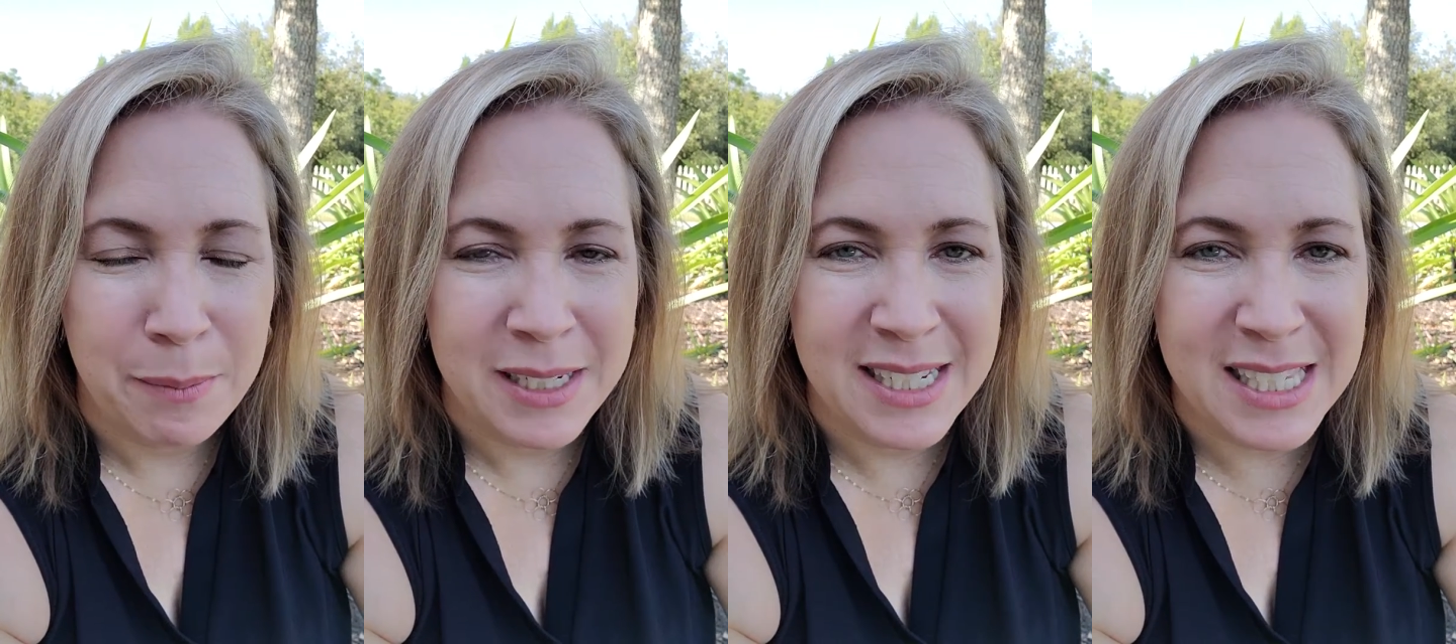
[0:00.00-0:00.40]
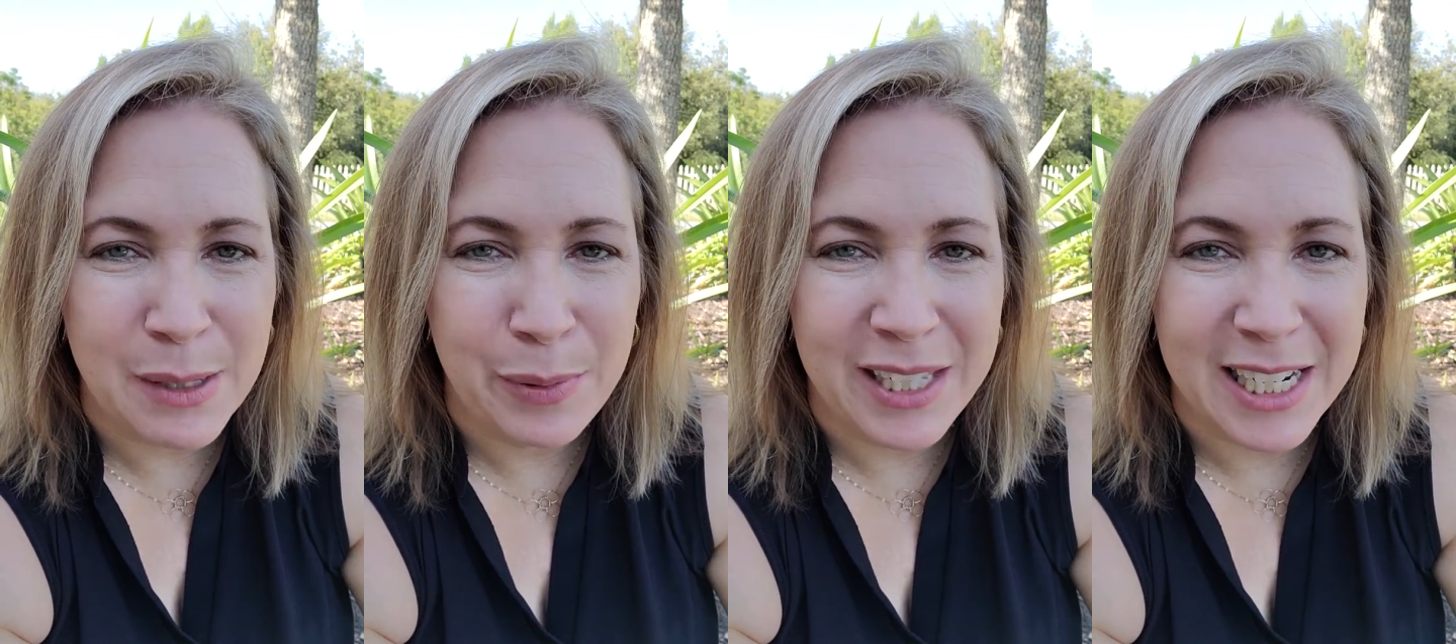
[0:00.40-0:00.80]
but
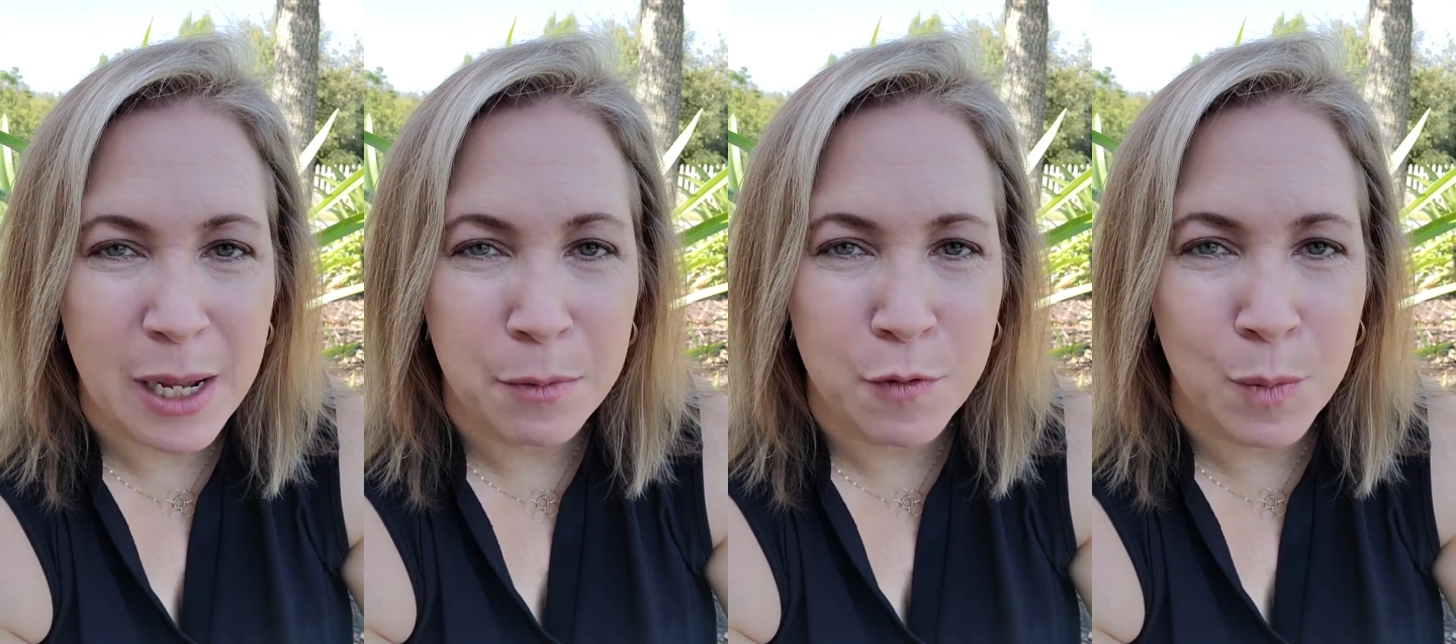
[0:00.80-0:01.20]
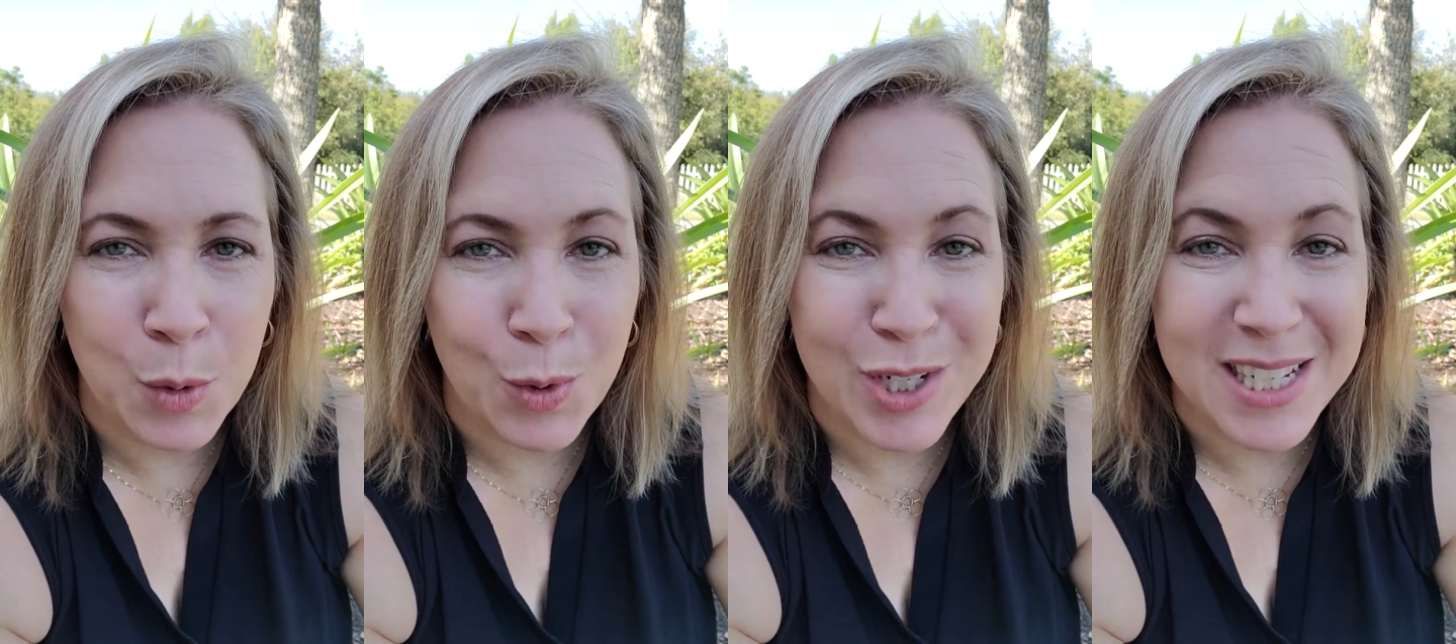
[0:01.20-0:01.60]
discipline comes from the
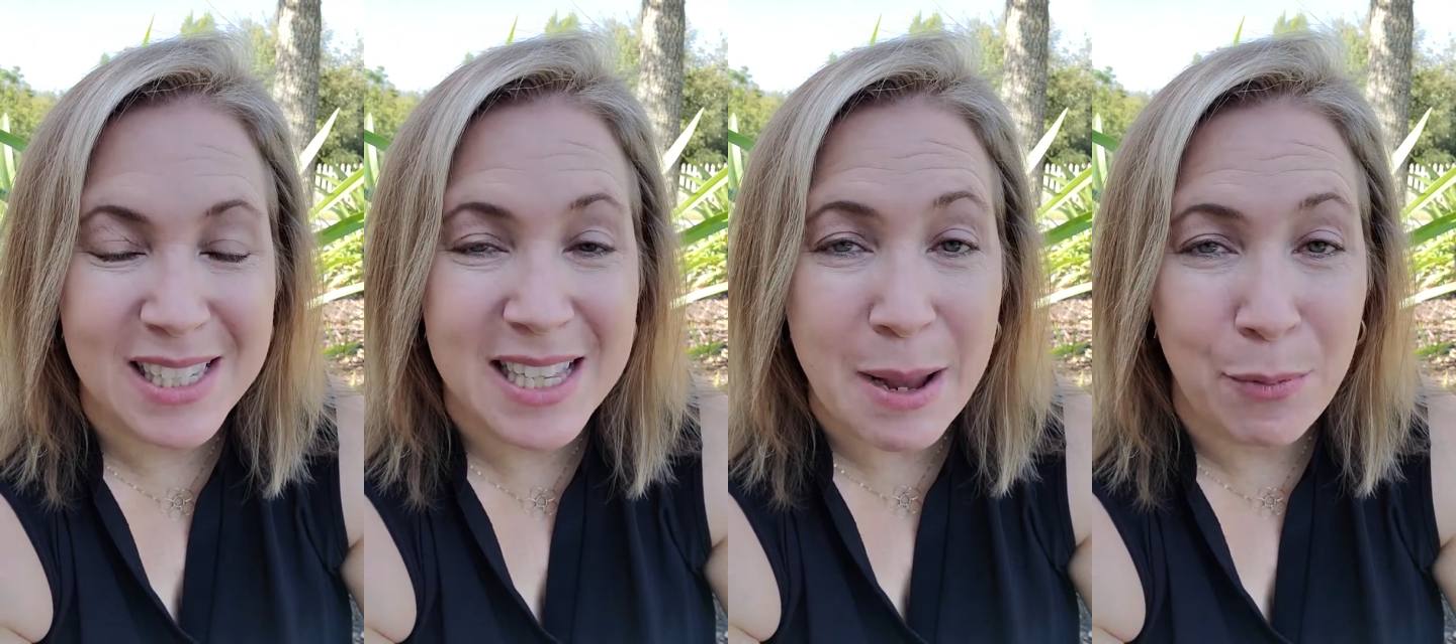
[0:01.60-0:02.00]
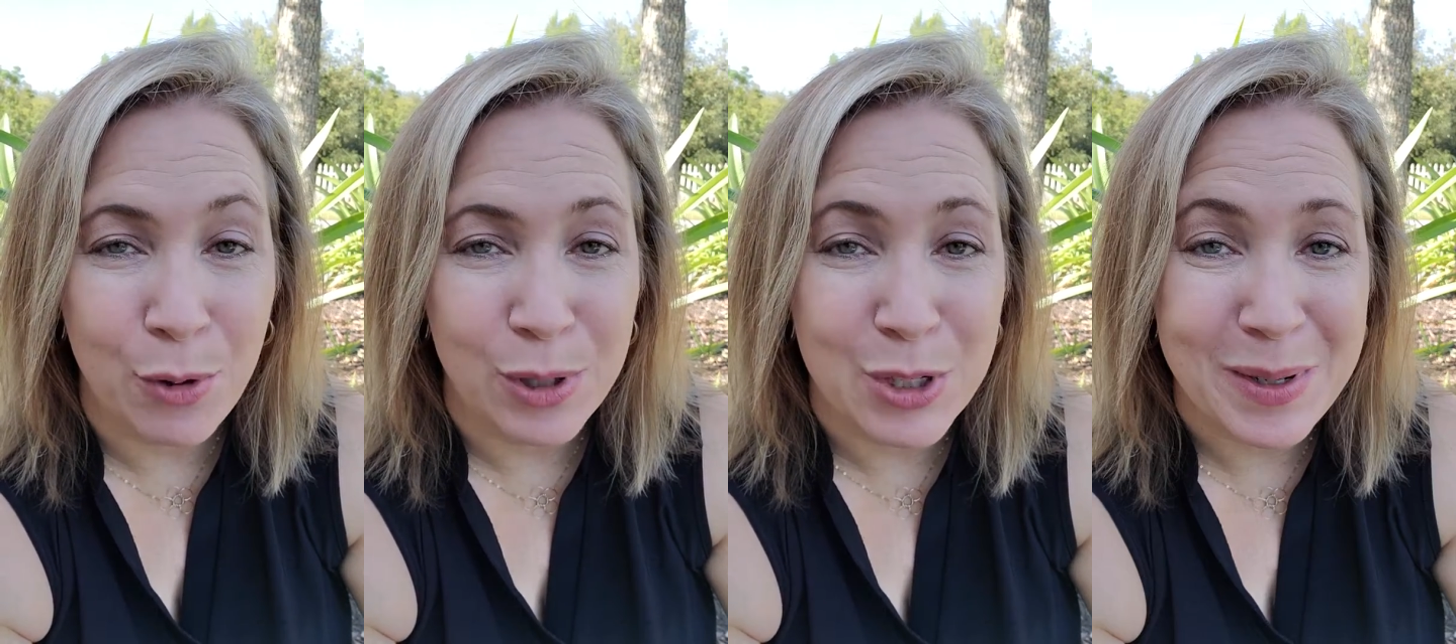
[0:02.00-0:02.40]
word disciple,
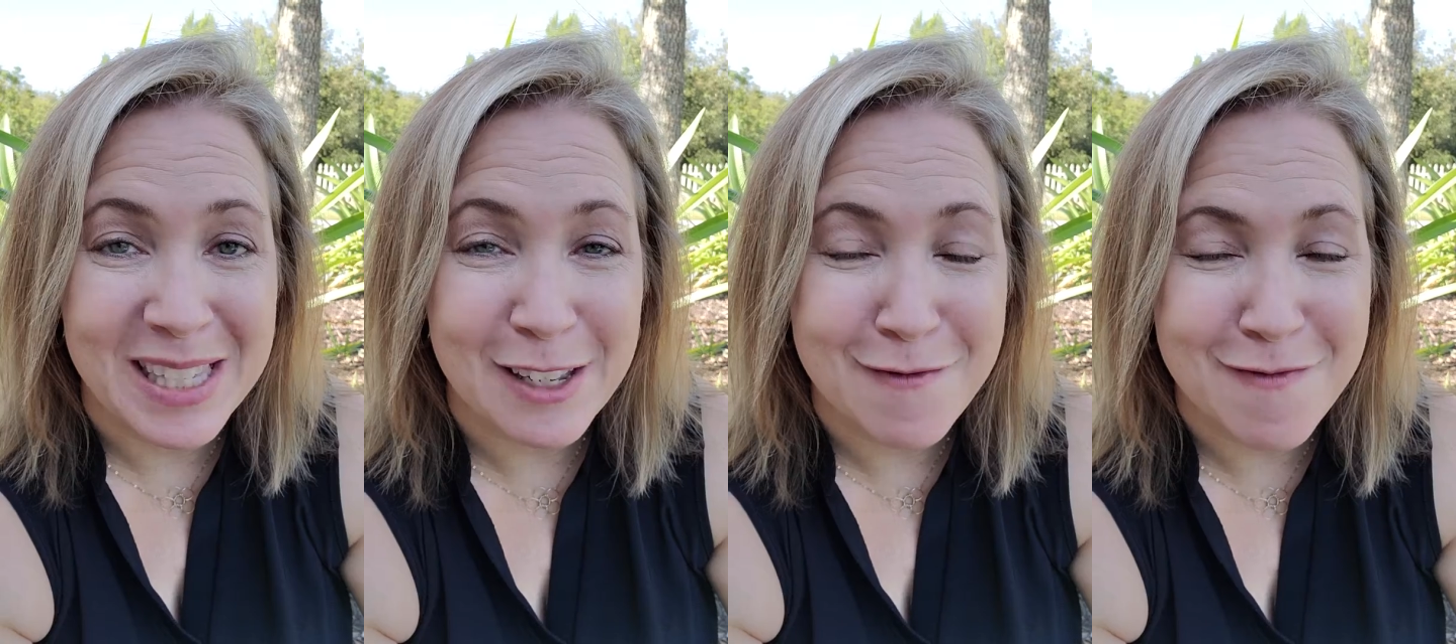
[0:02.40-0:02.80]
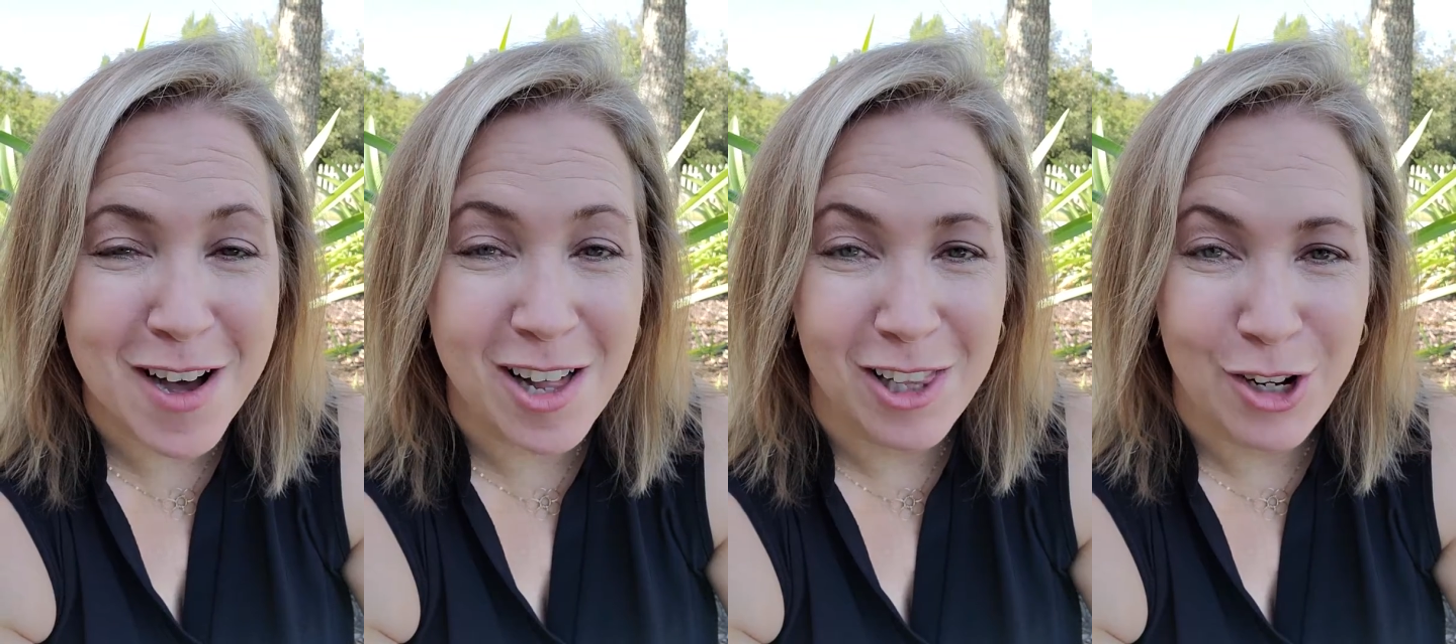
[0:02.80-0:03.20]
which means to
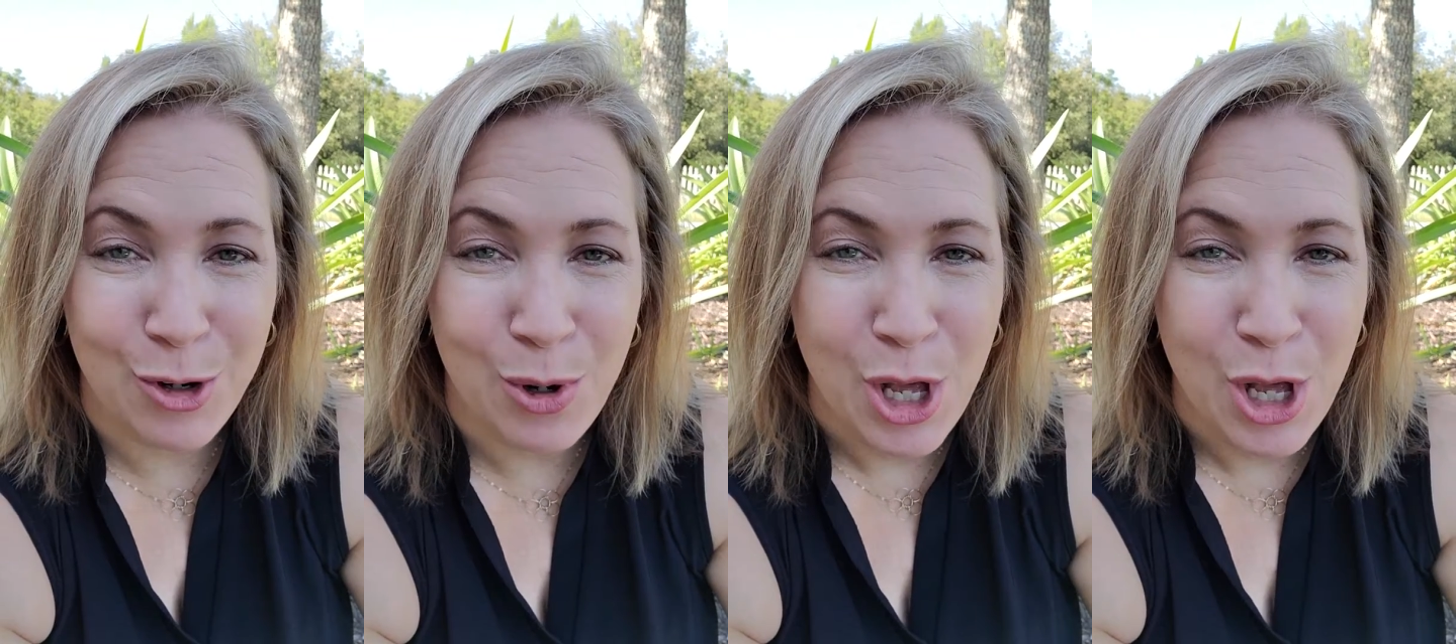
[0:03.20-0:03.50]
follow.